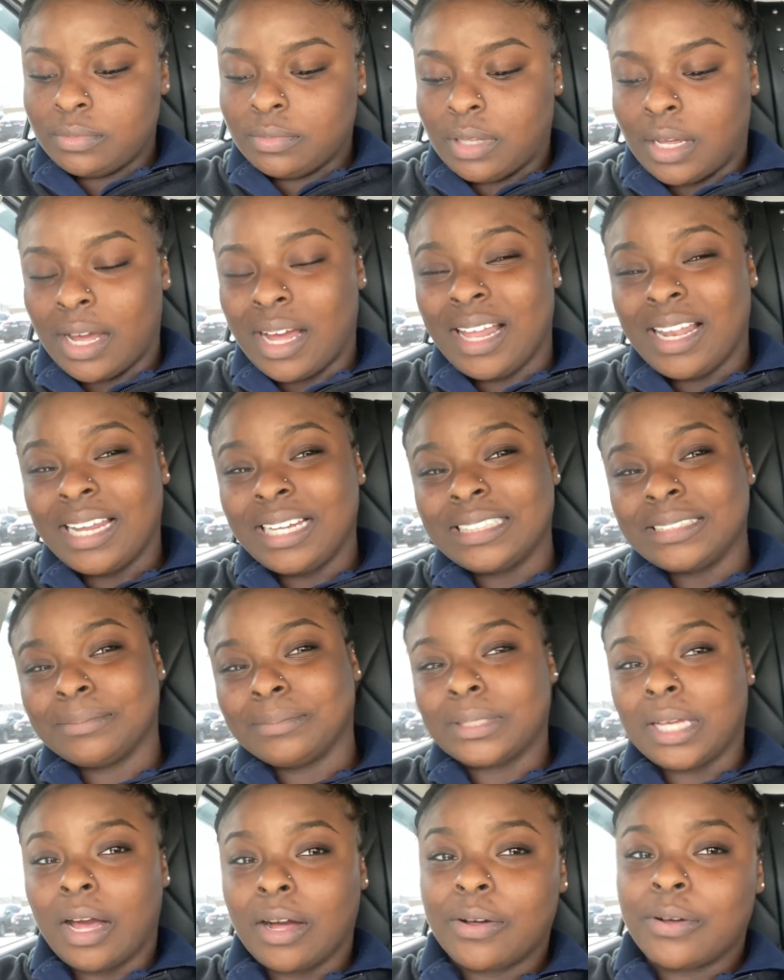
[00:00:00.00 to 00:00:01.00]
I got like some
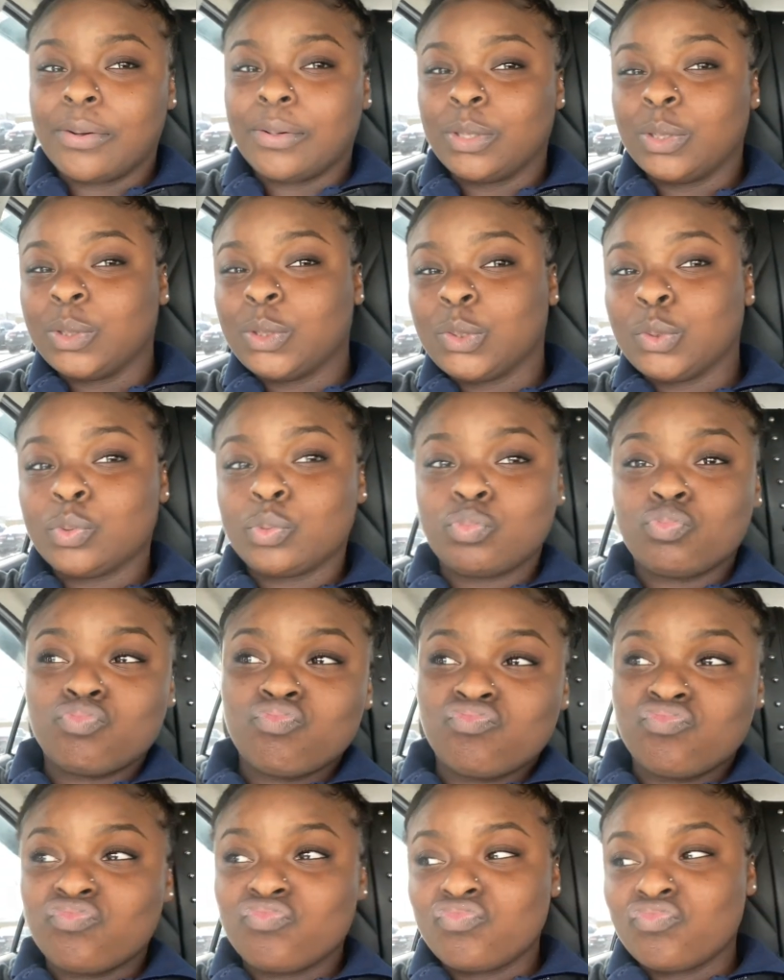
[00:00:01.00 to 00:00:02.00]
tacos.
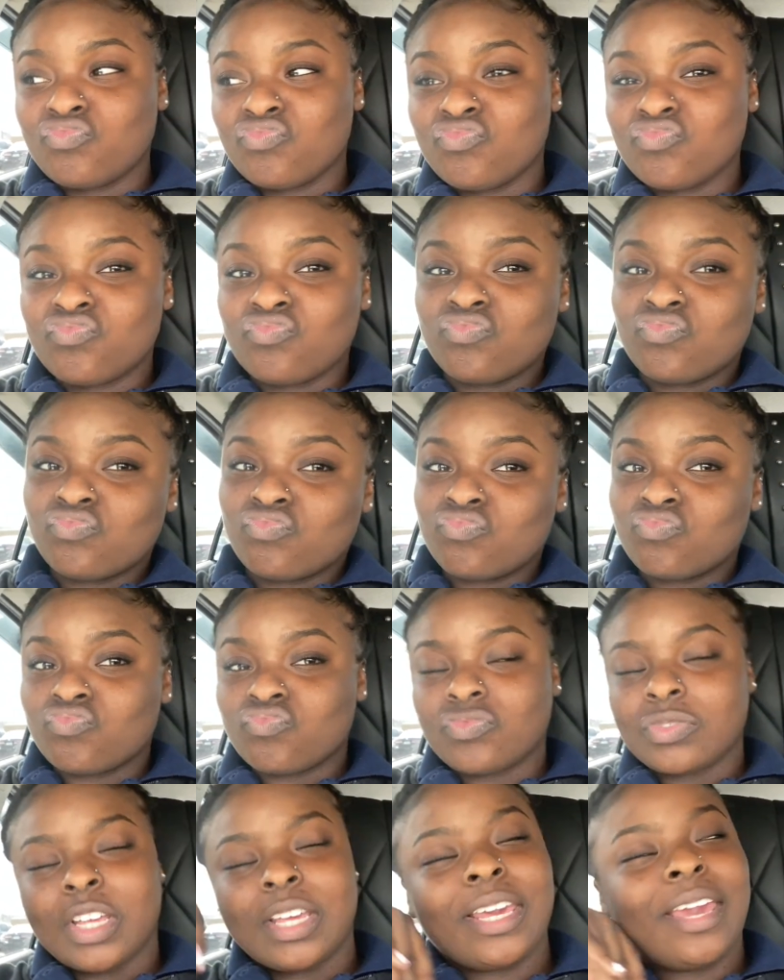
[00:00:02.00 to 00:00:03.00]

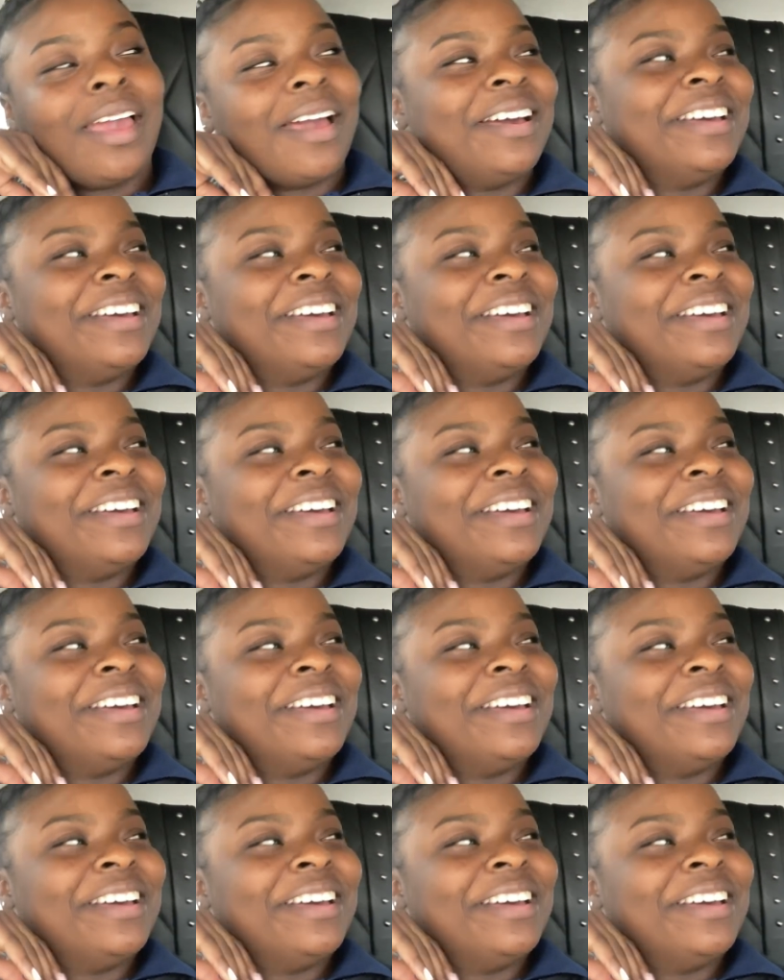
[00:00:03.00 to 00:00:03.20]
Yeah.